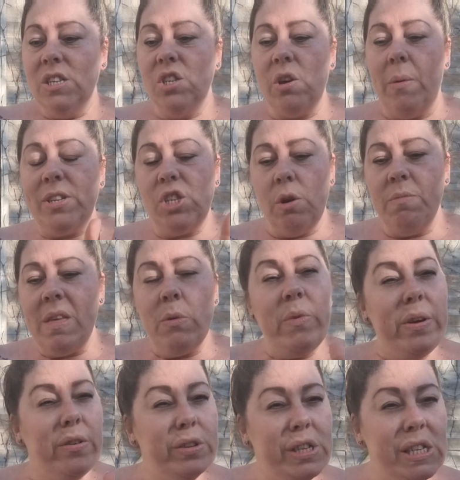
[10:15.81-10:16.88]
So I don't think
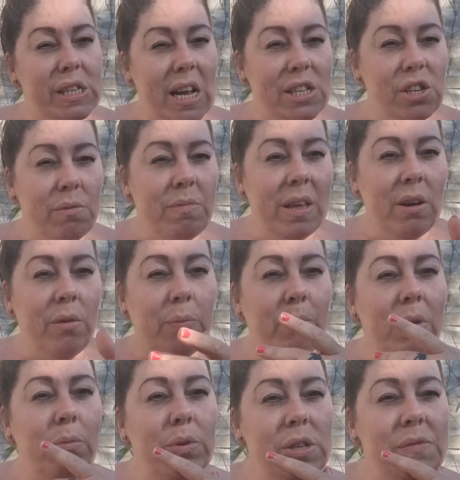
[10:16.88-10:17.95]
we
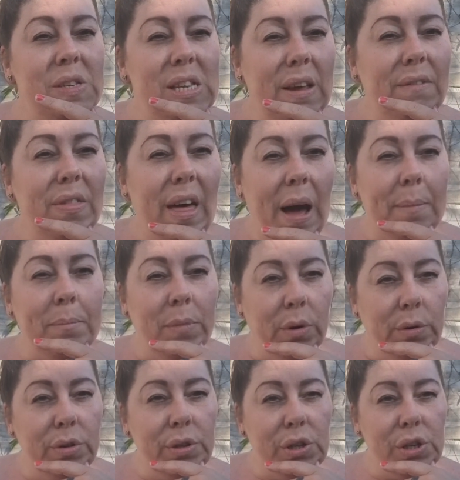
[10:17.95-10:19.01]
would have saved that
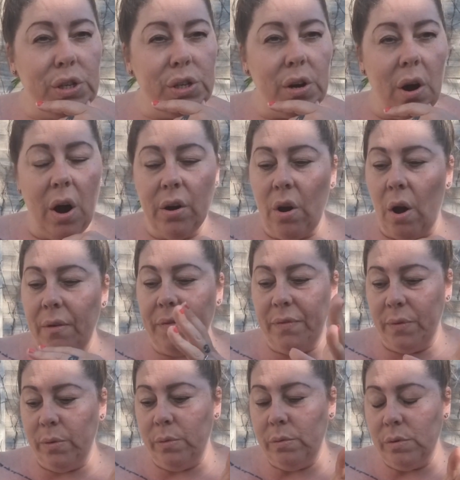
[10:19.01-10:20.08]
much on our
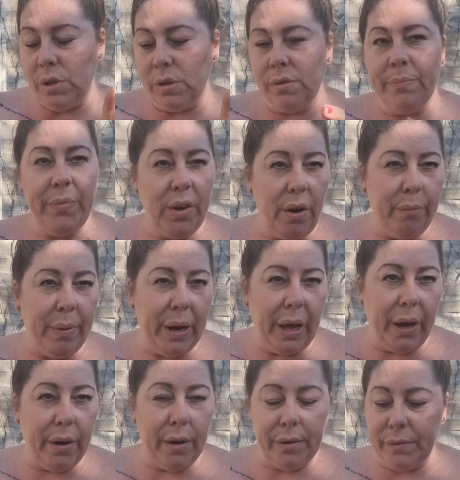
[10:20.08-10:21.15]
food. You know, we
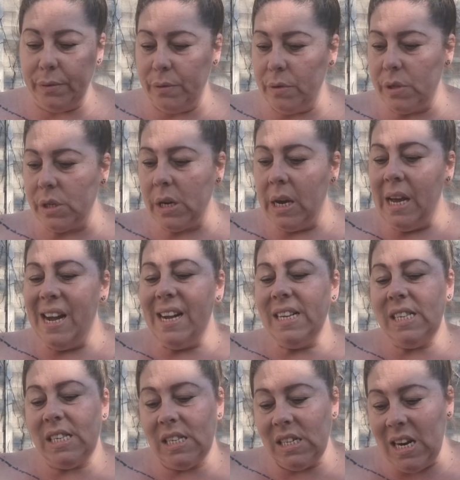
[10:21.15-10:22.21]
like our food.
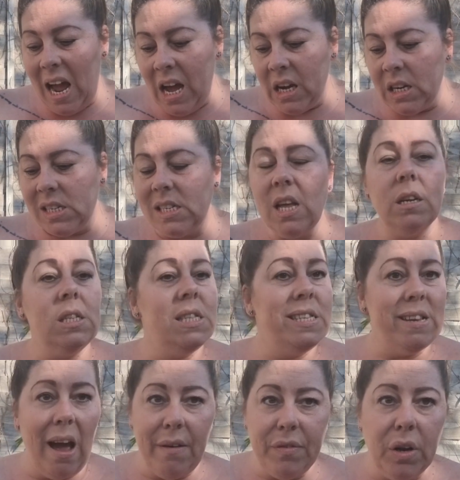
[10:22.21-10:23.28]
Snacks,
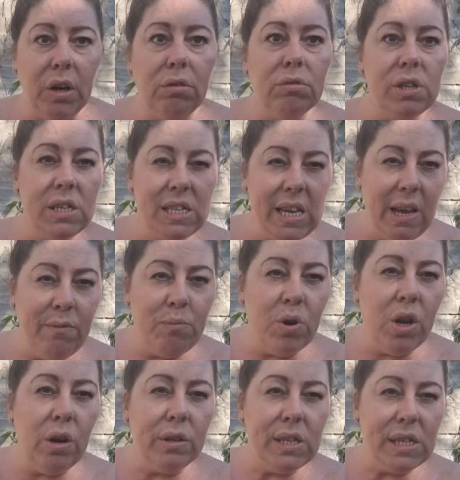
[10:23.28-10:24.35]
definitely could have saved
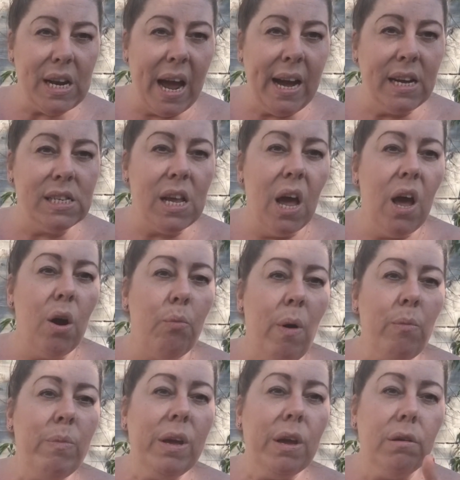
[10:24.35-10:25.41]
money on snacks.
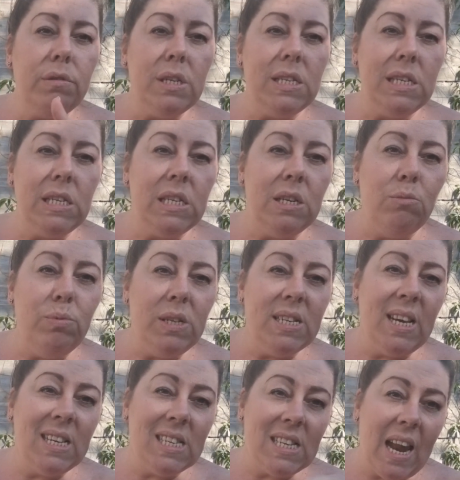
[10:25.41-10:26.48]
When we go to Disney, we
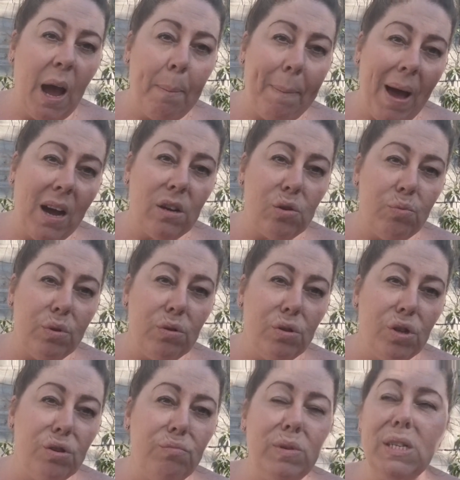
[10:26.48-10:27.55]
take snack bags with
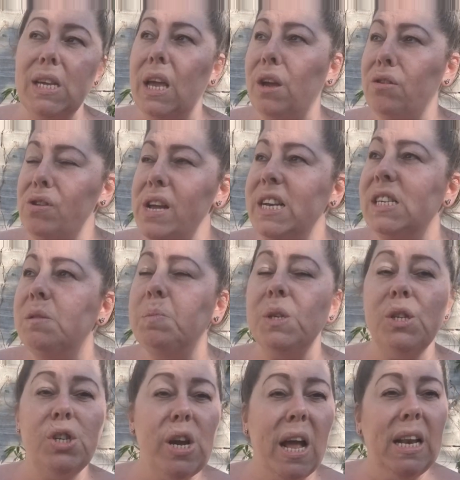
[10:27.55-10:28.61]
us, so we take crisps
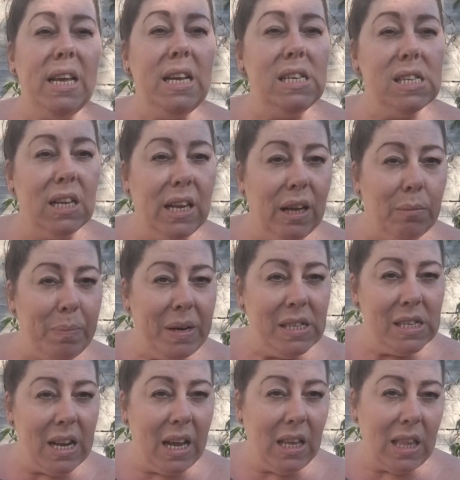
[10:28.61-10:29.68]
and jellies and little
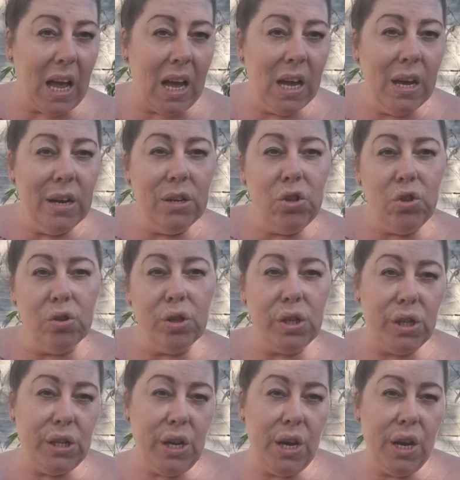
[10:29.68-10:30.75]
bits like that,
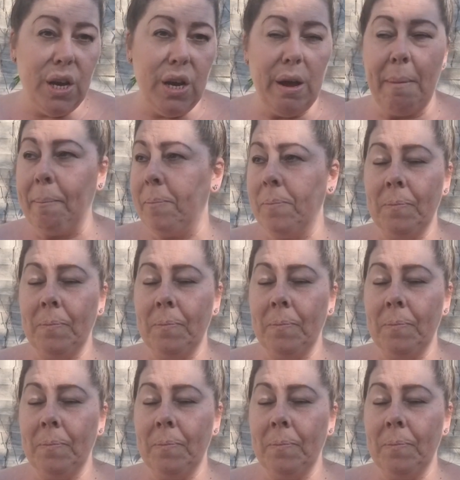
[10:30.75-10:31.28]
just to,